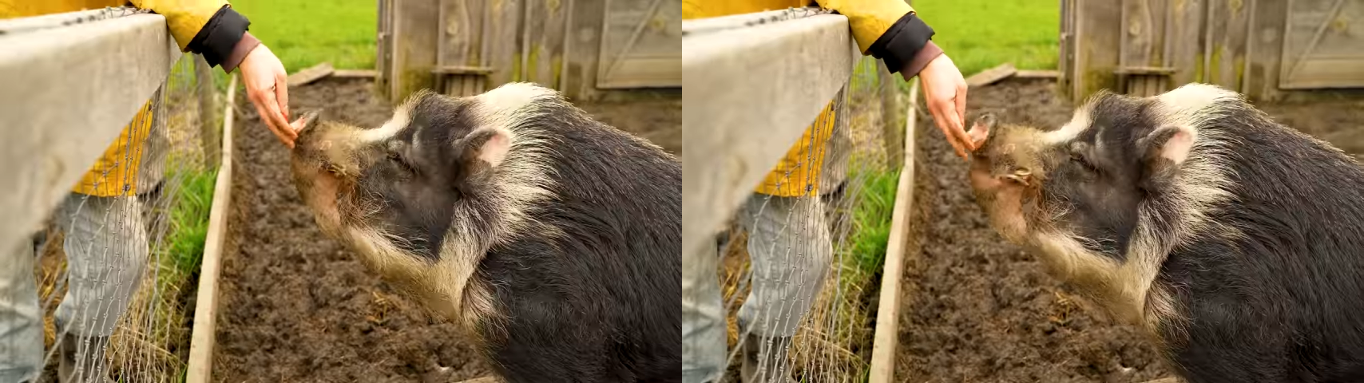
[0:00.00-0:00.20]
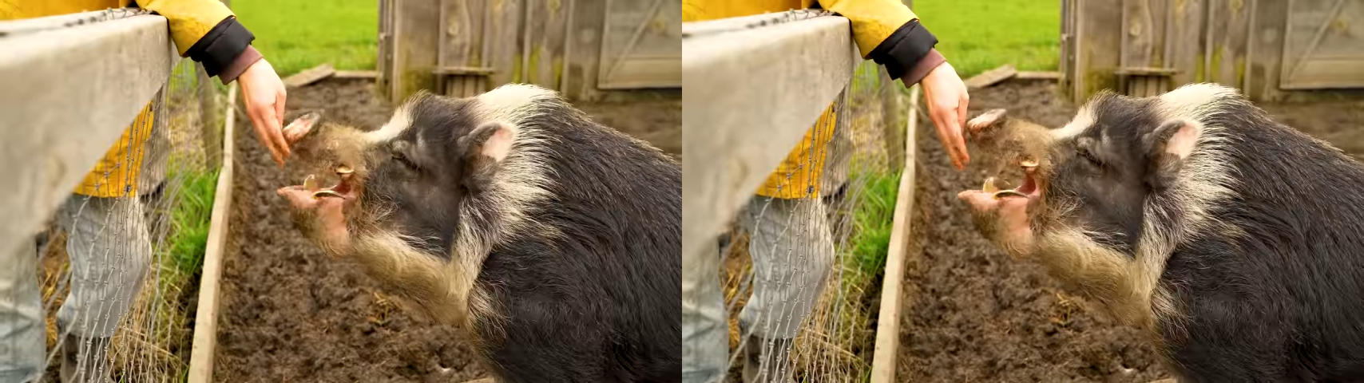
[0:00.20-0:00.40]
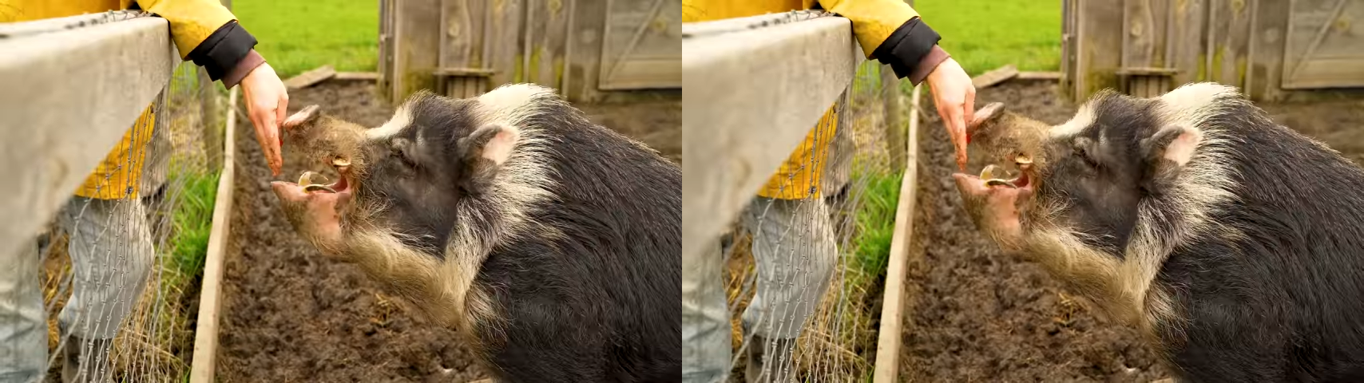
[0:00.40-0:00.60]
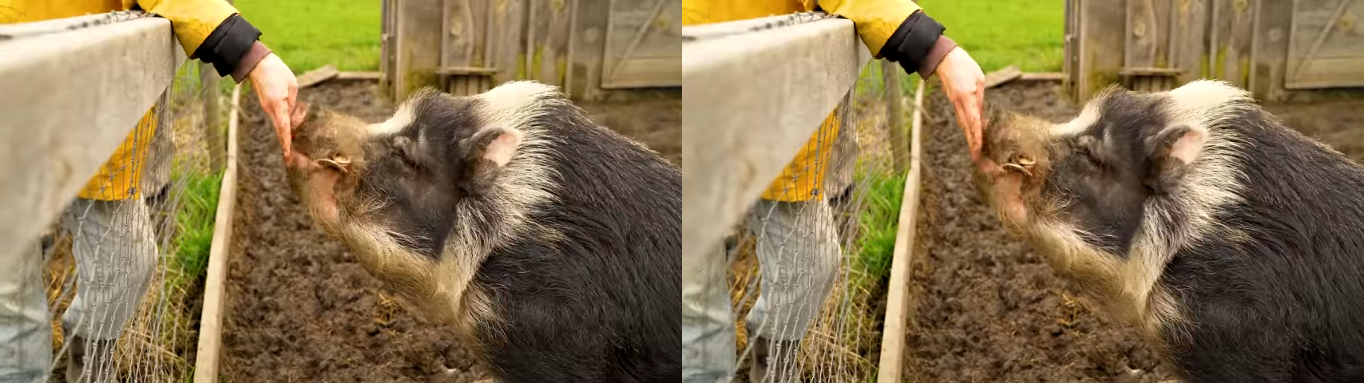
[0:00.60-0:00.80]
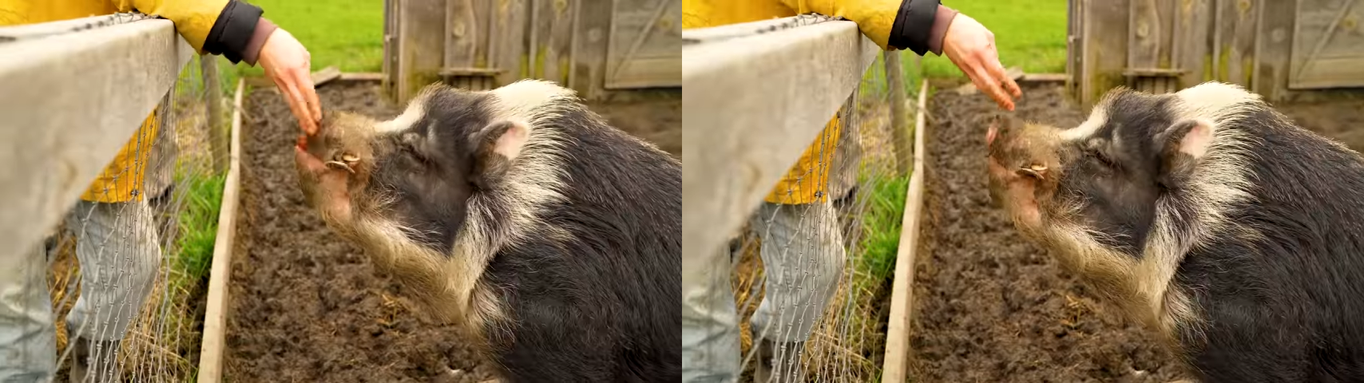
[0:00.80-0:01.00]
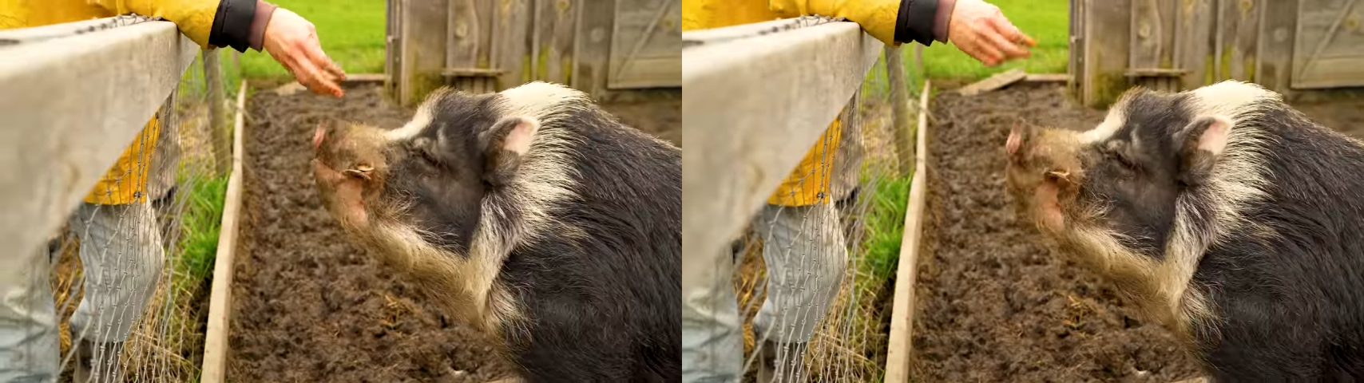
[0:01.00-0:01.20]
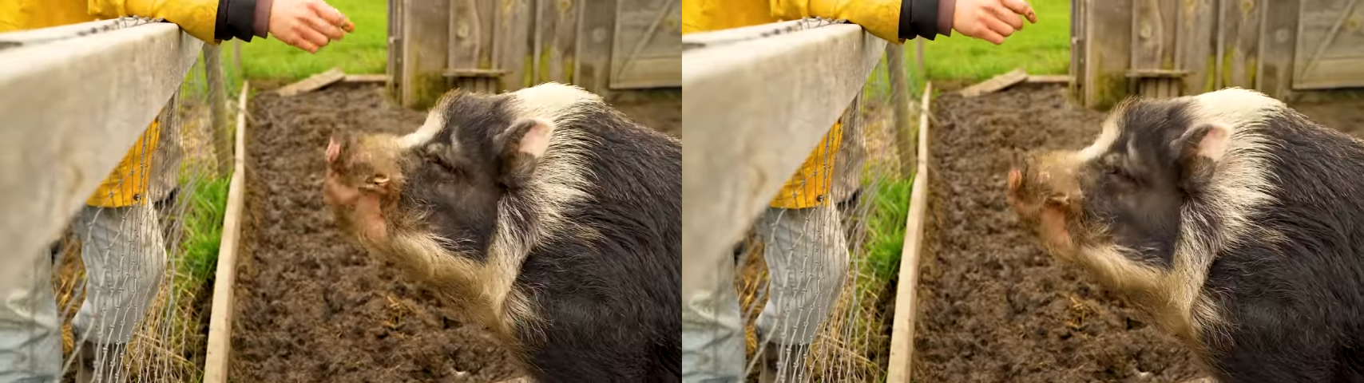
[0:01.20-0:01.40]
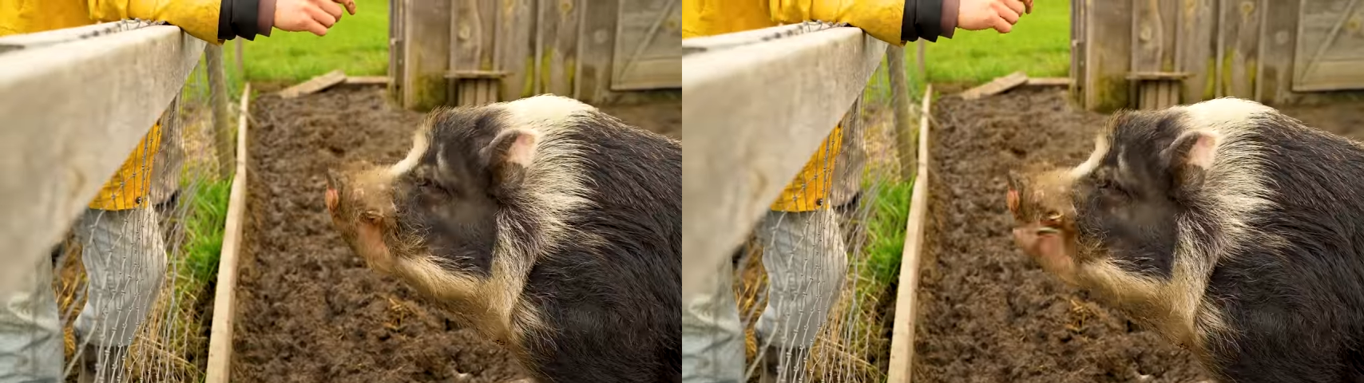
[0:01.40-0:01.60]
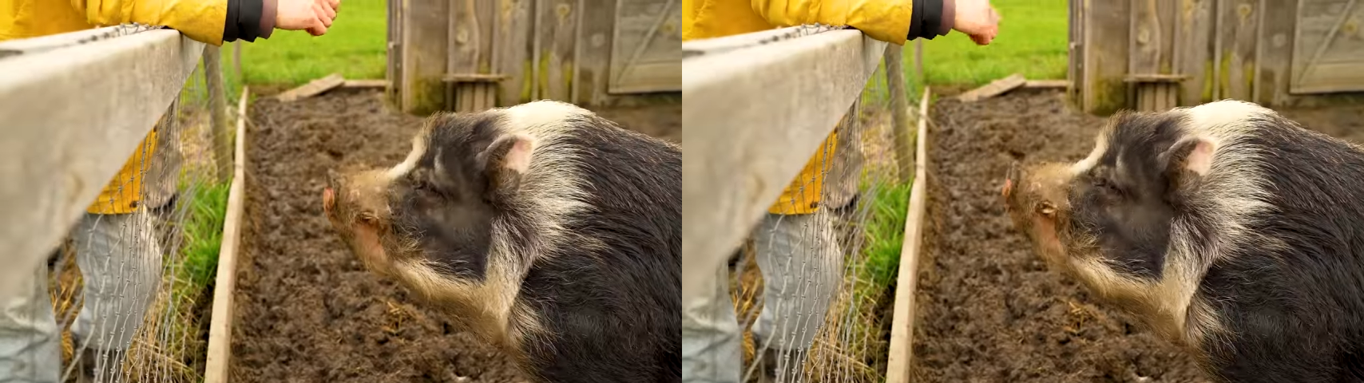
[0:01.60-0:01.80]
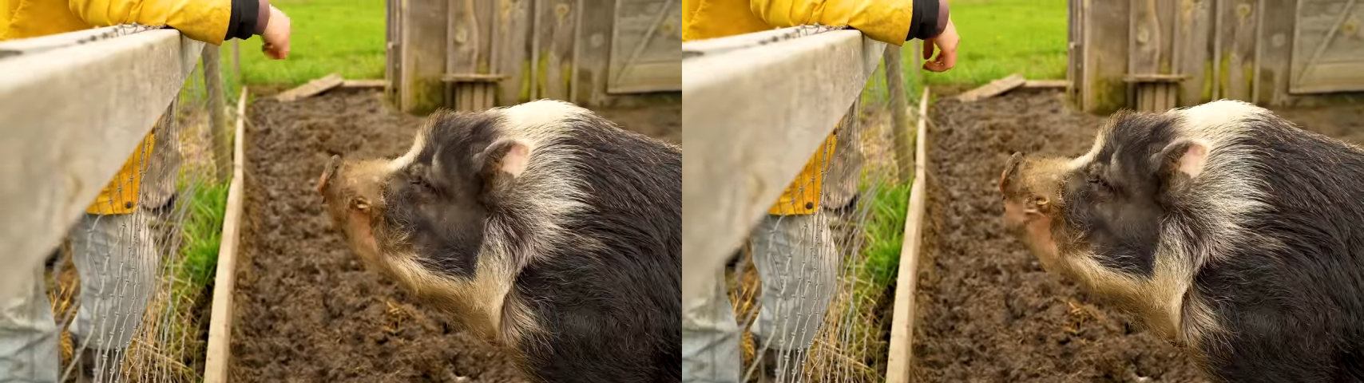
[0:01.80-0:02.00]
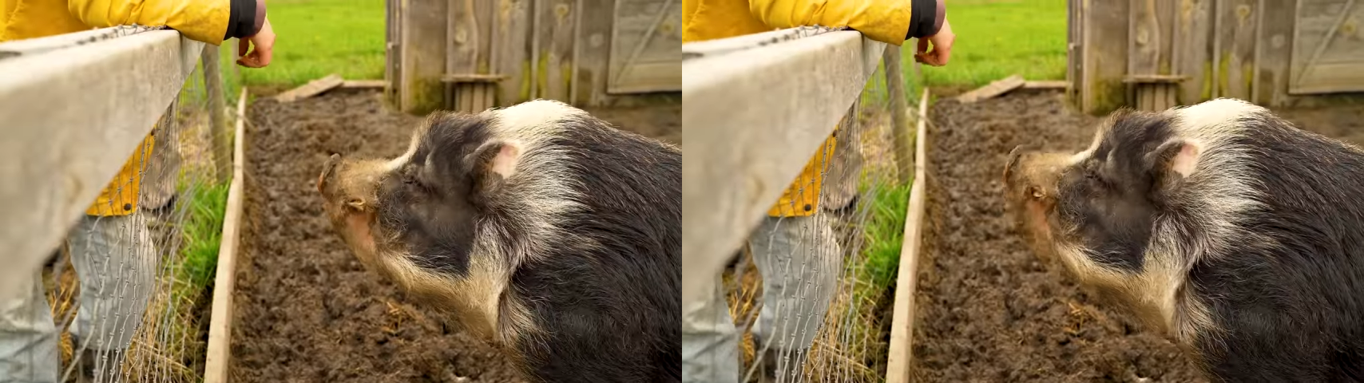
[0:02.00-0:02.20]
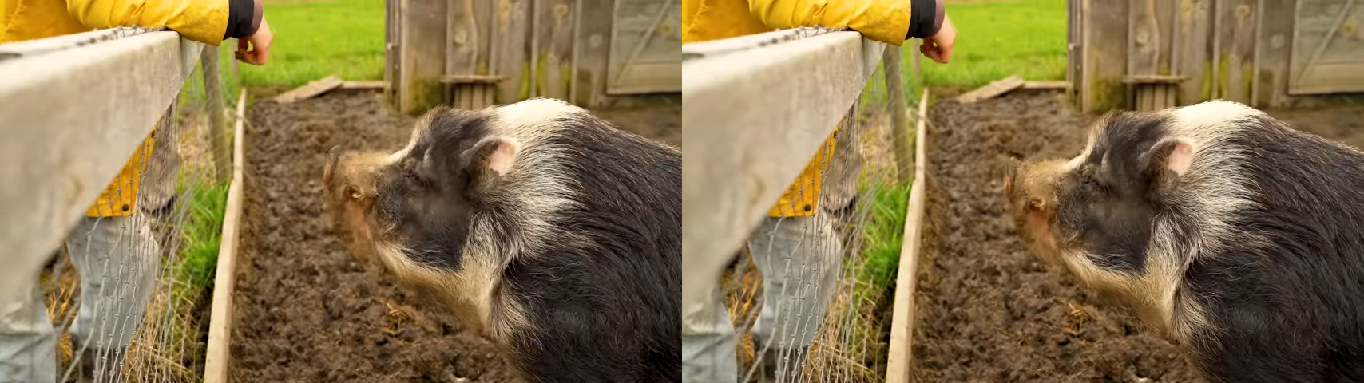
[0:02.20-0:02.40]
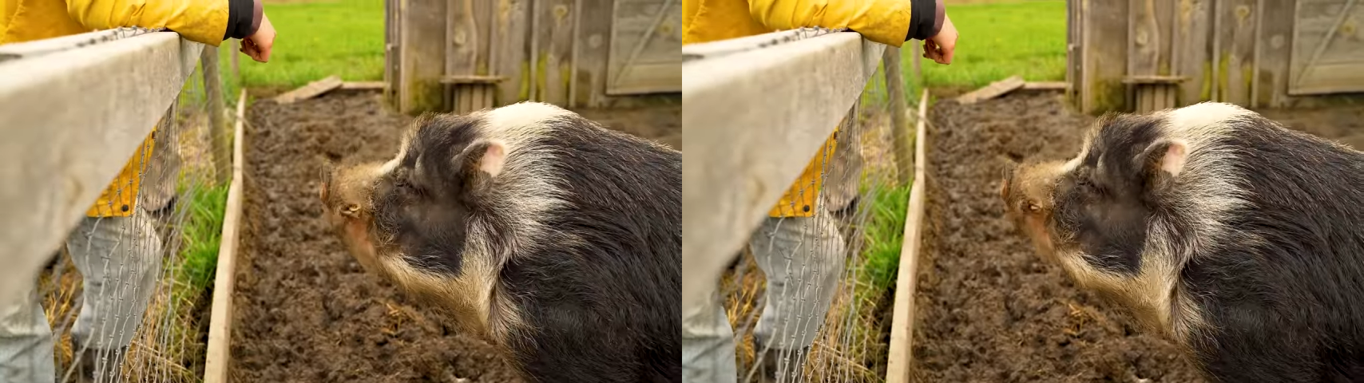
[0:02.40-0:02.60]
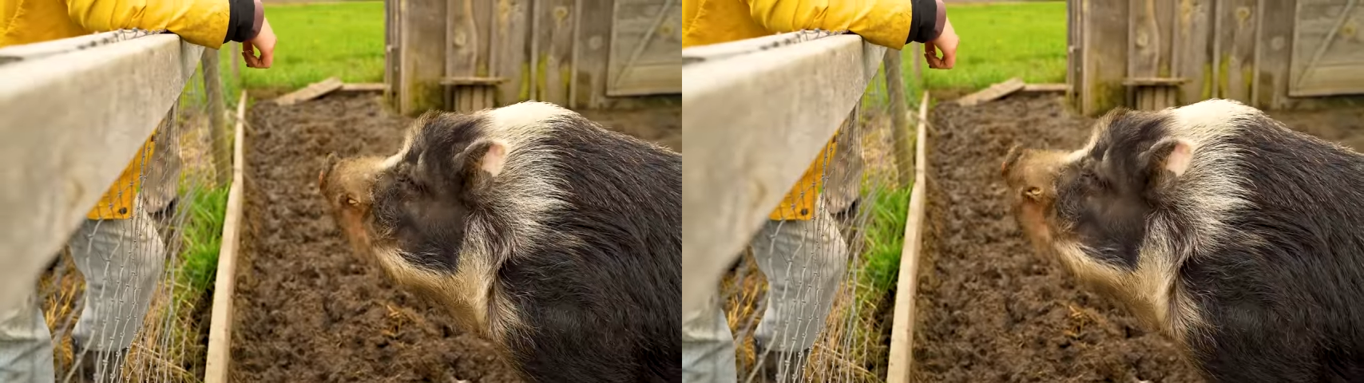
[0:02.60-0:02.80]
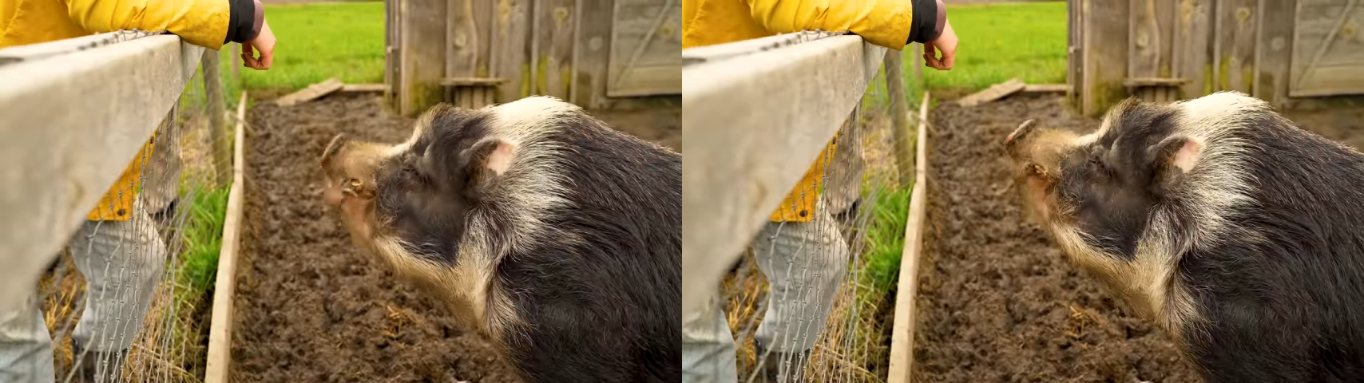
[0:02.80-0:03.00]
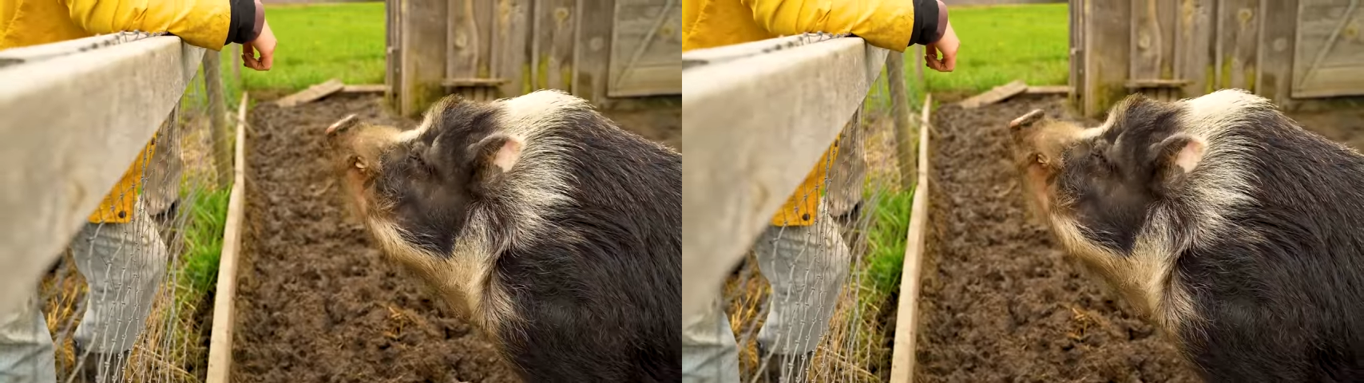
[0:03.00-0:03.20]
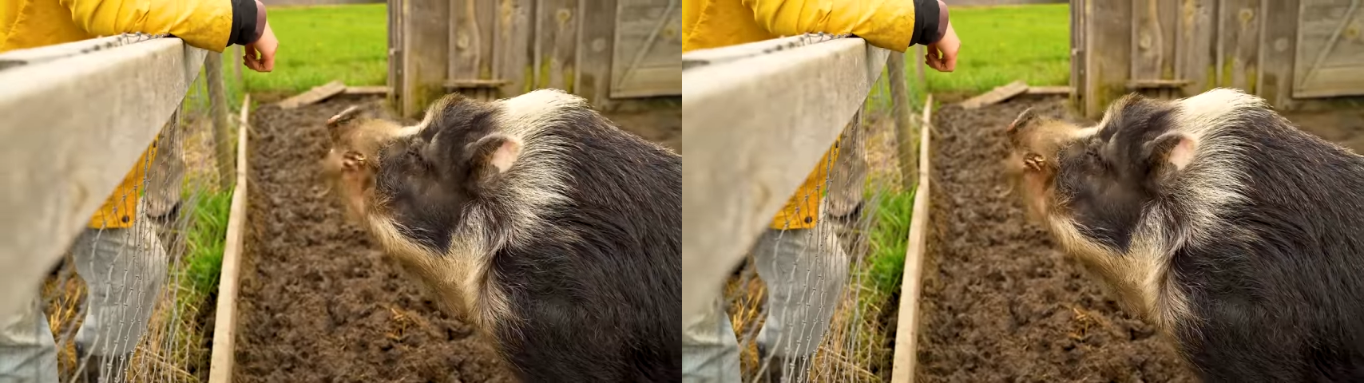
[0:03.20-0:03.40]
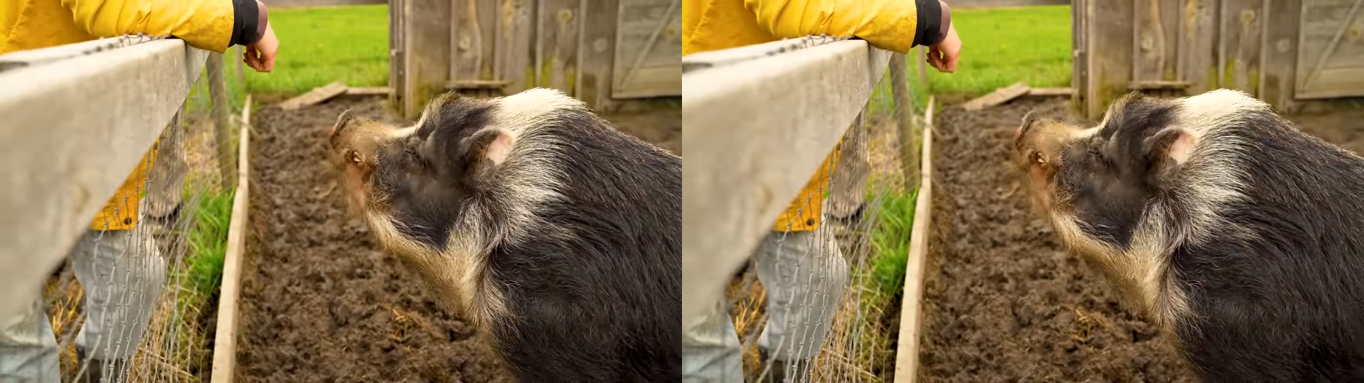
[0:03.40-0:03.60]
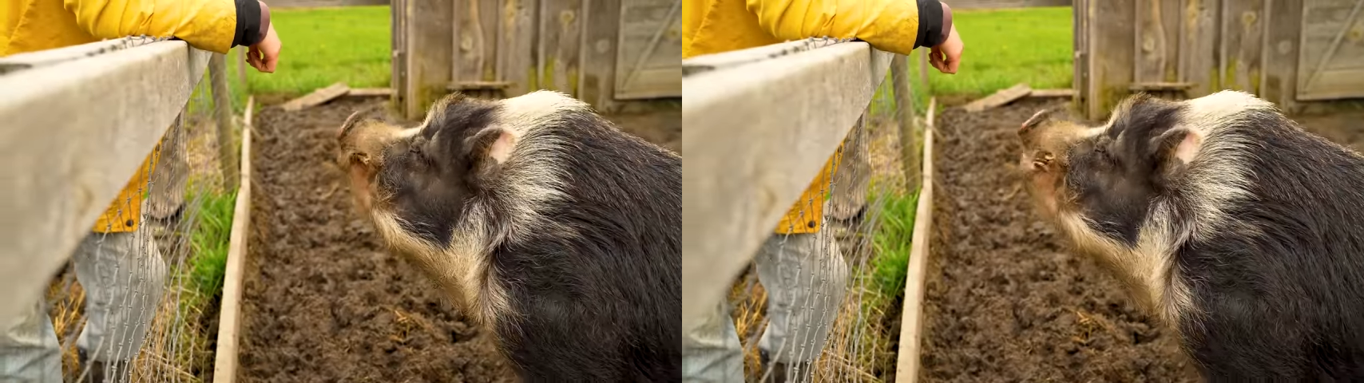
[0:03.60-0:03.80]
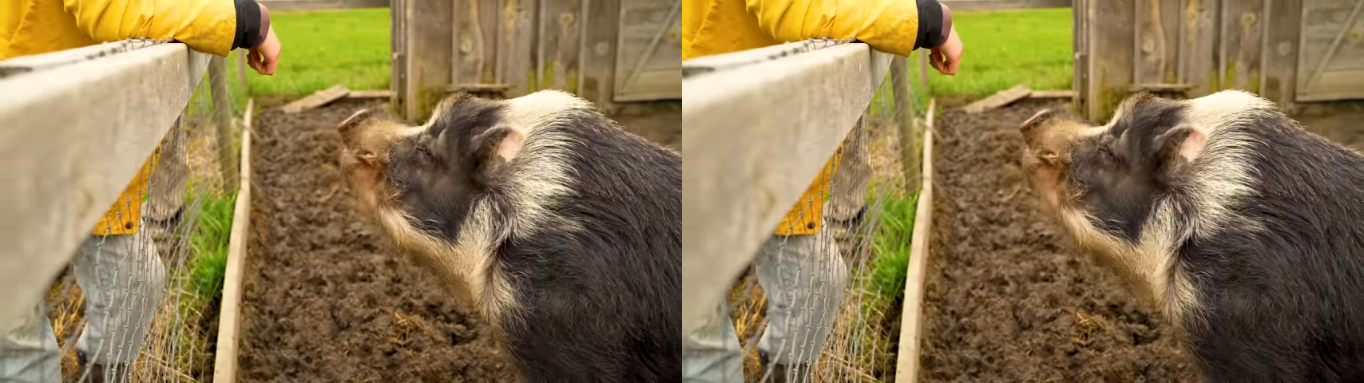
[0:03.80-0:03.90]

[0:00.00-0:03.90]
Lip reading: No face is visible, so there are no lips to read.